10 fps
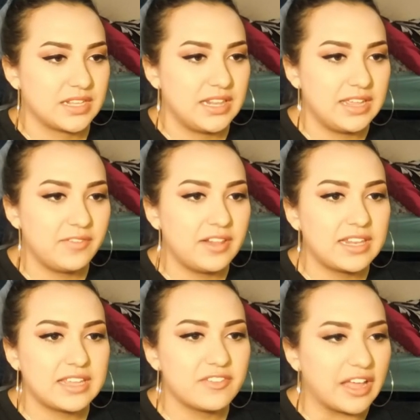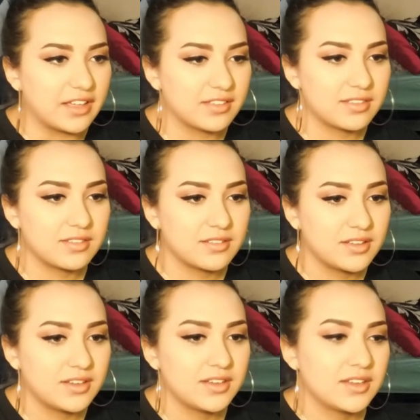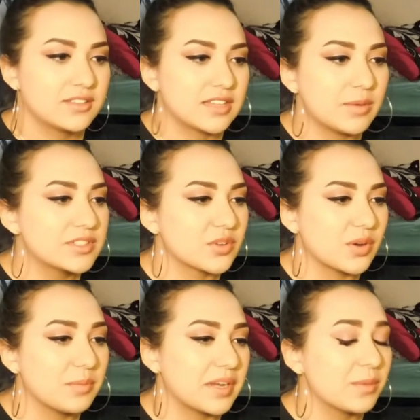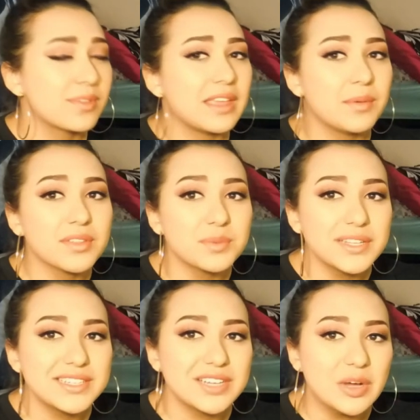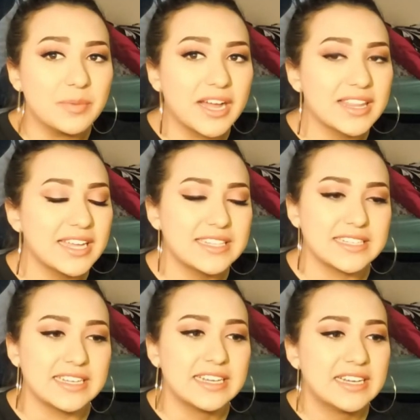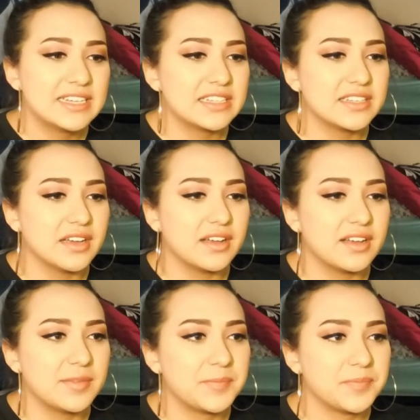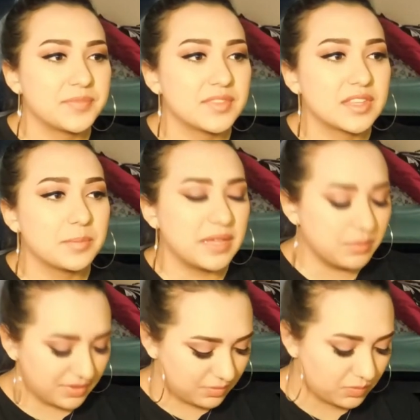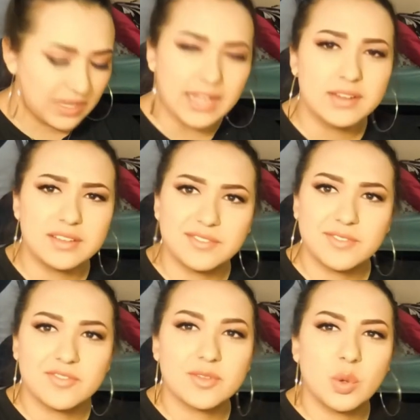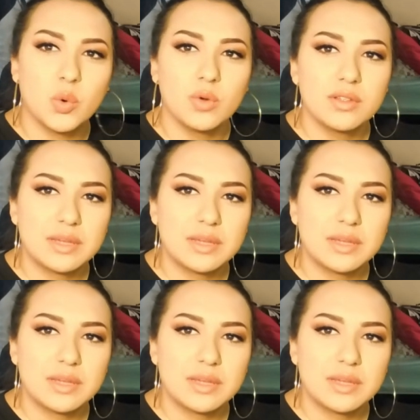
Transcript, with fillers: Live in Levi's. That was short, but it was it was really dope. I liked it. Yeah, um, the beat was kind of cool.